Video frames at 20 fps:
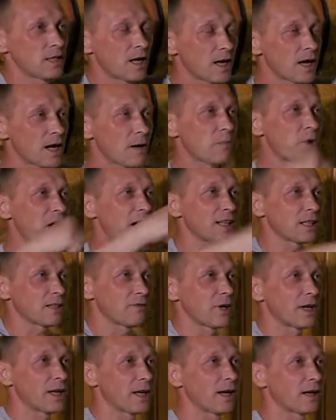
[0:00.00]
working
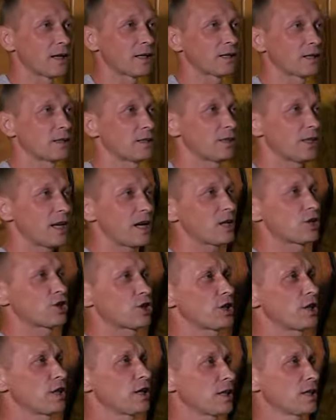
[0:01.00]
out here as
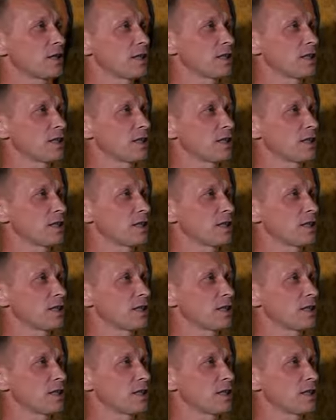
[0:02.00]
well.